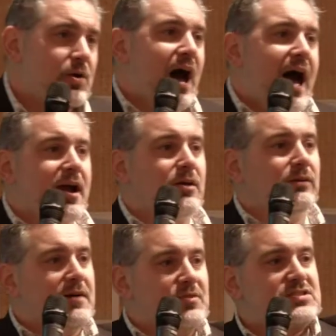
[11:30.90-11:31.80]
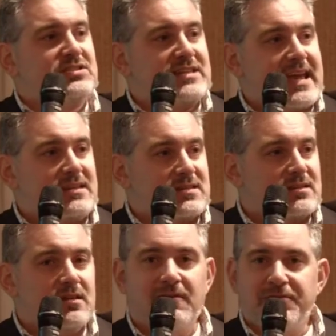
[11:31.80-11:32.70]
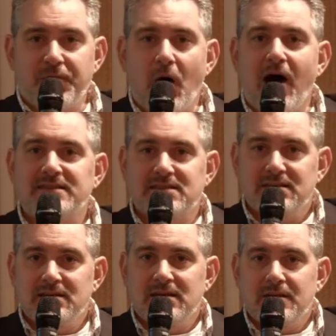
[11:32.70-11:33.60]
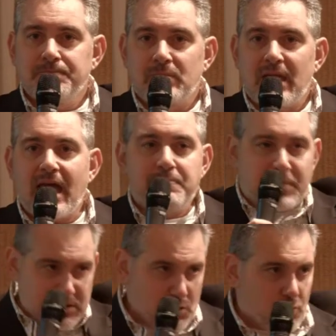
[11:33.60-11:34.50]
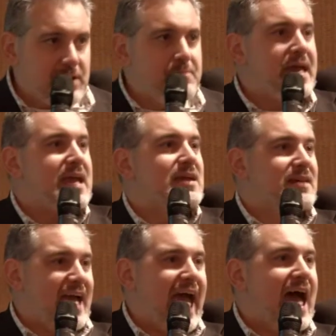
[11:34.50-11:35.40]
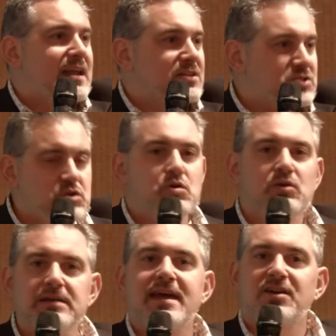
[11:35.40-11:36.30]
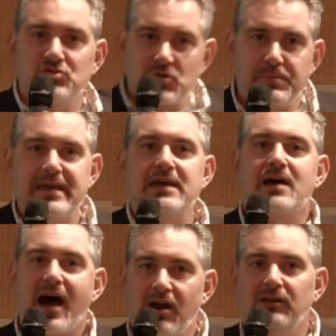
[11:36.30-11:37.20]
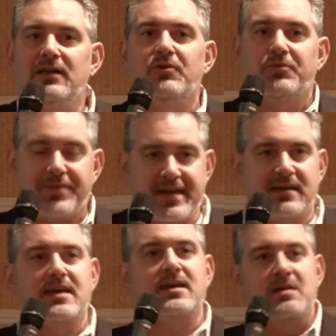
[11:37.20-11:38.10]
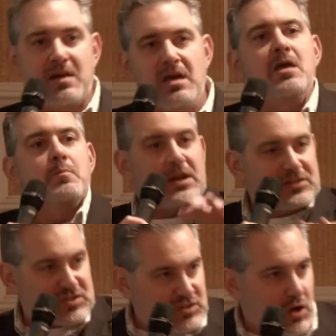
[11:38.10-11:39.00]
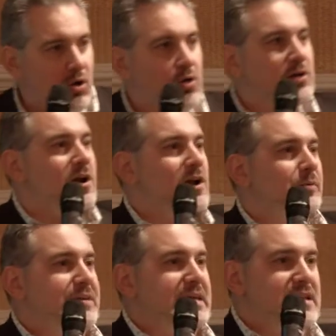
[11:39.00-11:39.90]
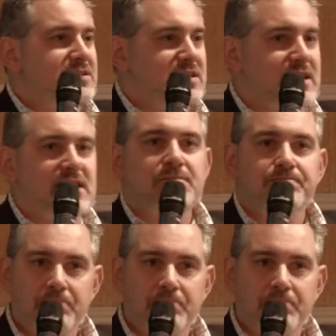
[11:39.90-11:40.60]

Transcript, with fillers: in a higher level state of thought but you remain at it. So you can actually be in higher level thinking, but it's so incredibly easy